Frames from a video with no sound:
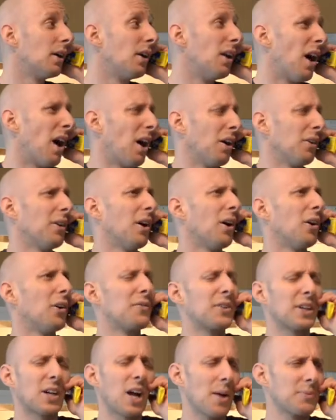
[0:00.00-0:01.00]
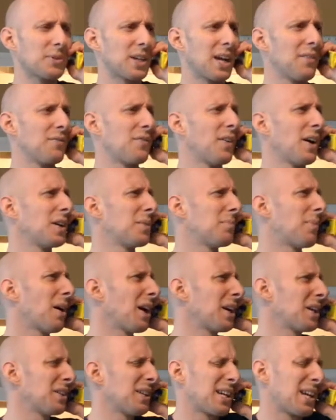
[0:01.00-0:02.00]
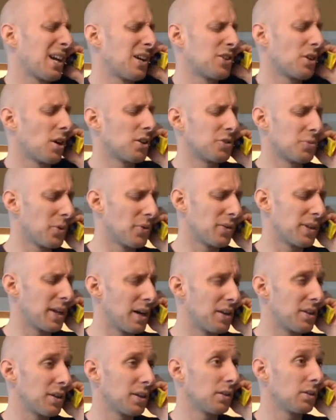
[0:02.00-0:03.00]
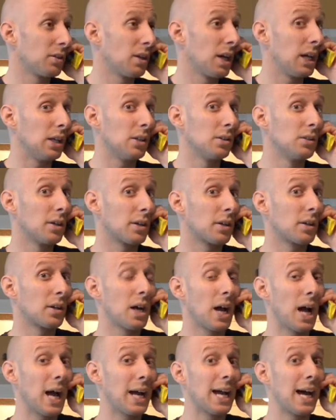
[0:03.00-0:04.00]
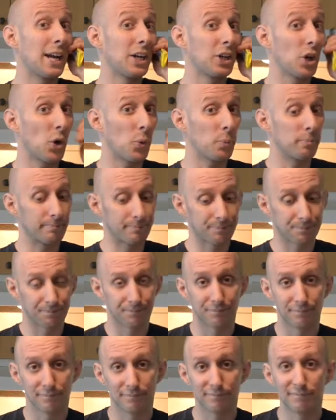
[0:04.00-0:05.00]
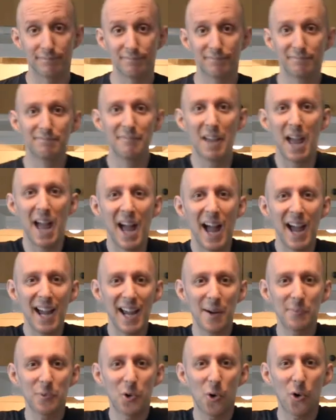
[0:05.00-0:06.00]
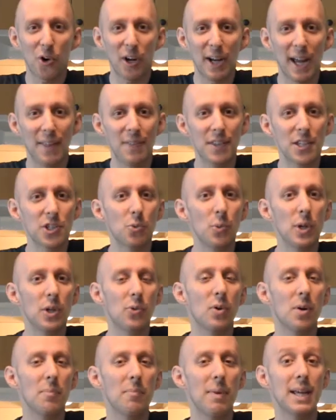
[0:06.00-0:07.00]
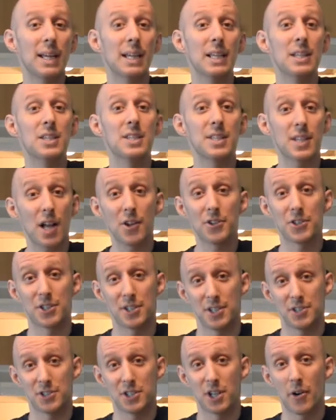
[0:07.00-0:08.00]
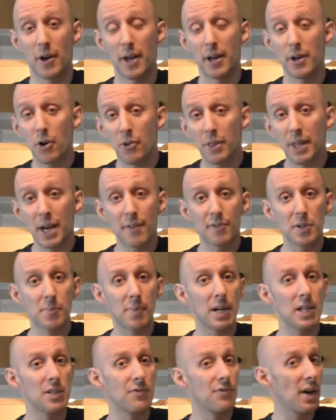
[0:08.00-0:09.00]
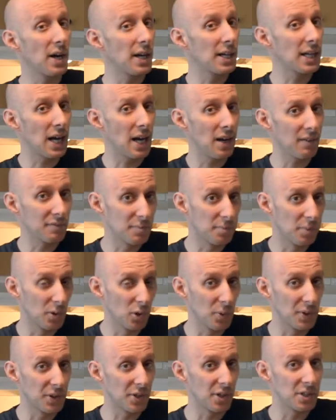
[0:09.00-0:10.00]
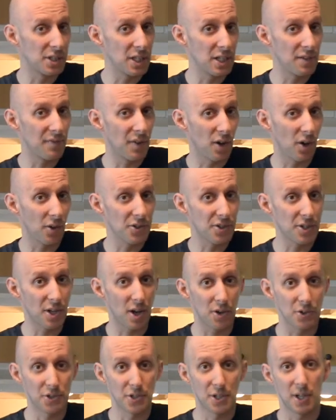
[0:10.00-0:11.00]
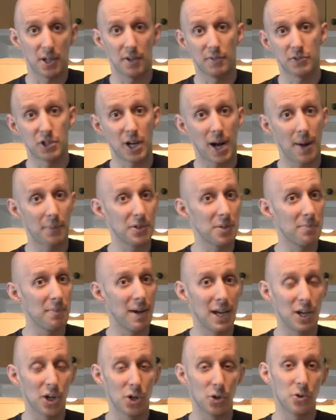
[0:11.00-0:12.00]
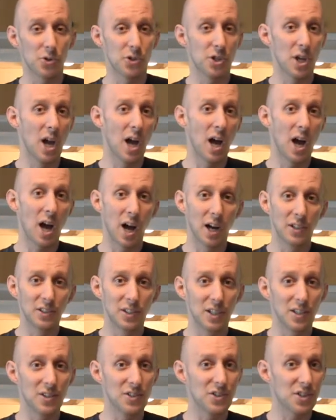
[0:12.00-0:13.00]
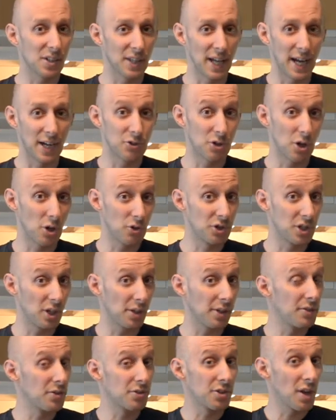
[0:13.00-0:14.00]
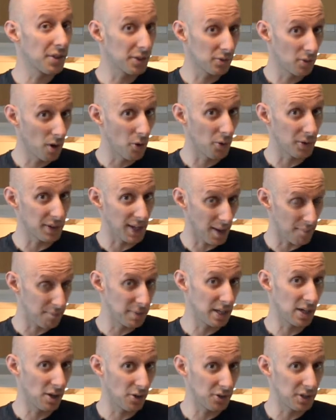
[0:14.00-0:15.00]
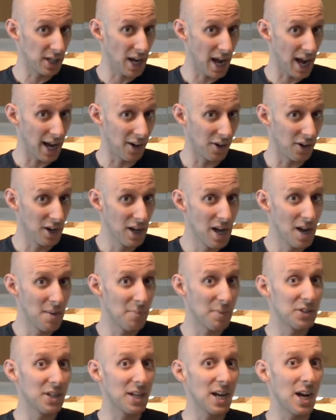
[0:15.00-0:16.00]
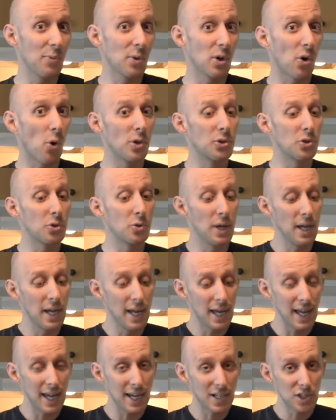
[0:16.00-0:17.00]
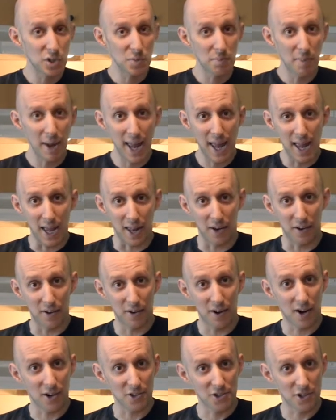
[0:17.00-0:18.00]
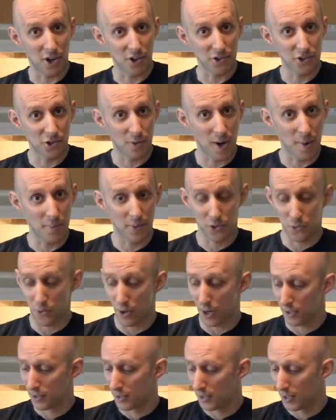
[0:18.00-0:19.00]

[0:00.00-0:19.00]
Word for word: No, no. If the cops can't find a body, they can't charge me with anything. Hey, look, I gotta go. Hey, I'm Corey, and this week we're making salsas. Now, I know that everybody's very comfortable with their default salsa of chopped tomatoes, onions, cilantro, chili, and there's nothing wrong with that, pico de gallo. But today we're going to expand our salsa repertoire.